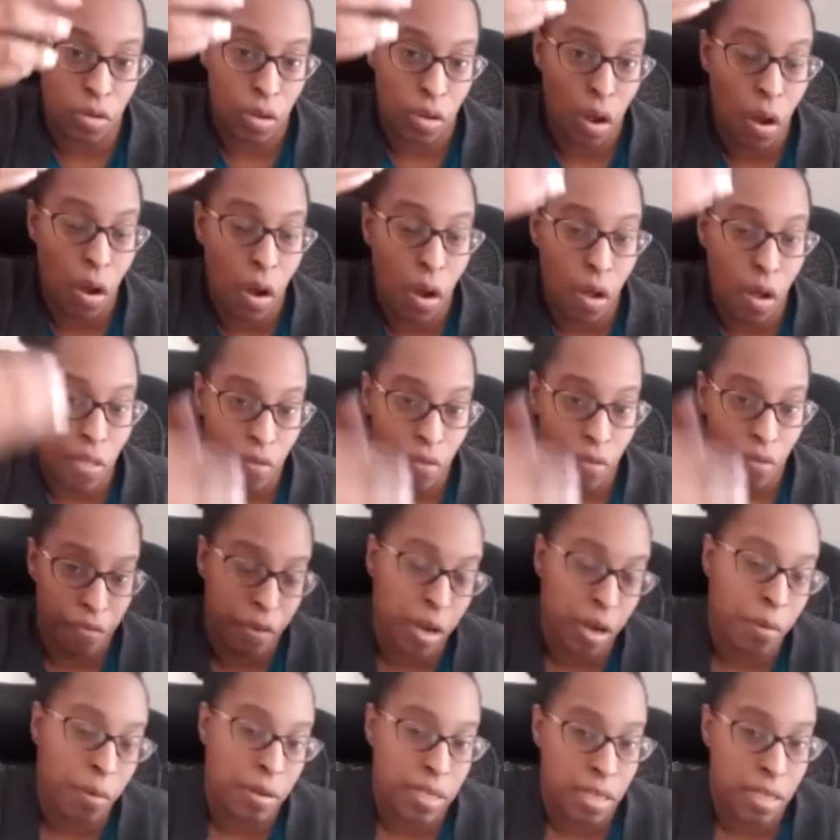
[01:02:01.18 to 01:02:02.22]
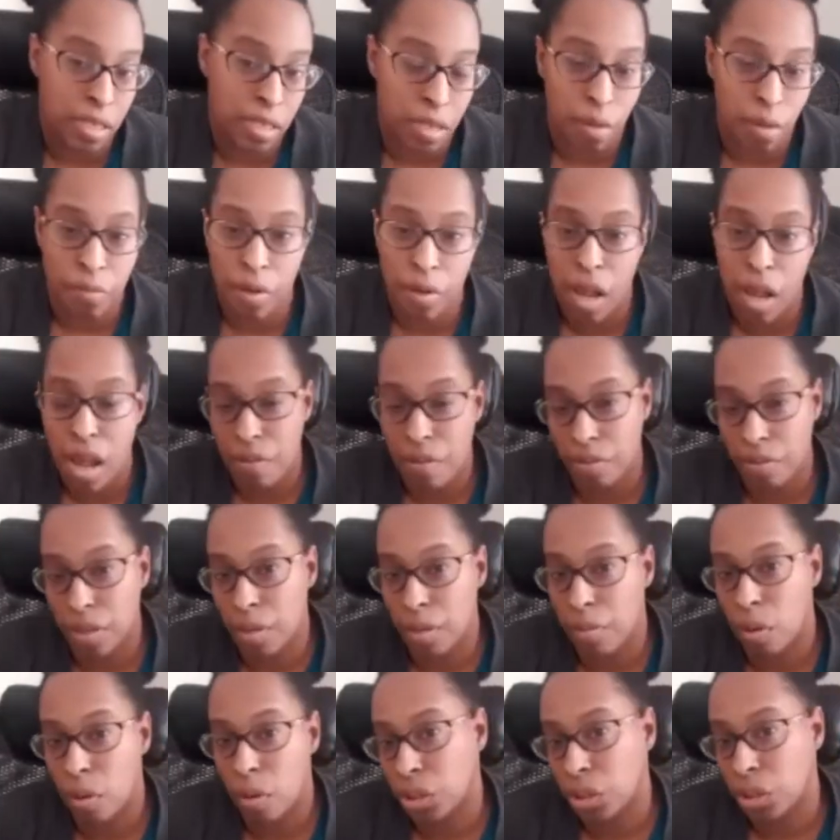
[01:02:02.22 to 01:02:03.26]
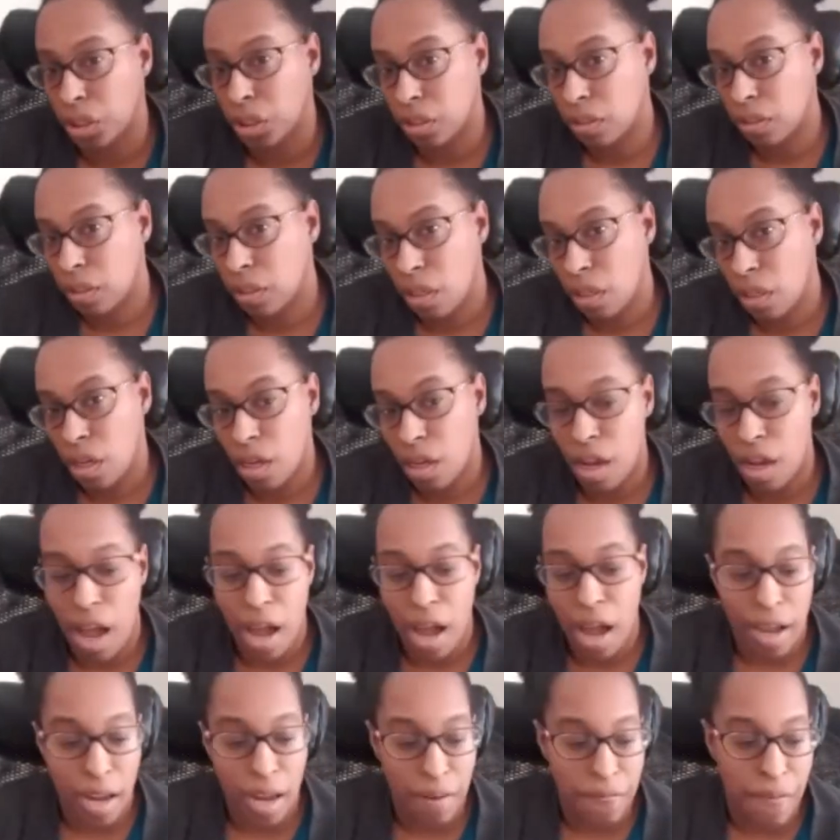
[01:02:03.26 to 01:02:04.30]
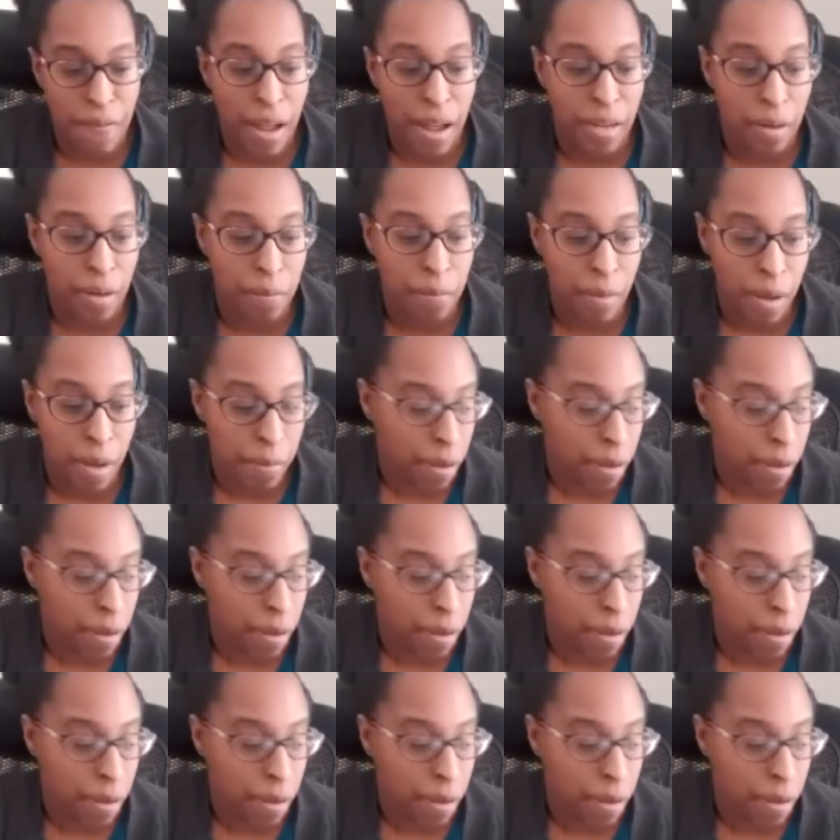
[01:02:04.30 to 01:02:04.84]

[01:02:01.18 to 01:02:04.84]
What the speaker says: all the frequencies of every emotion. I gotta find it.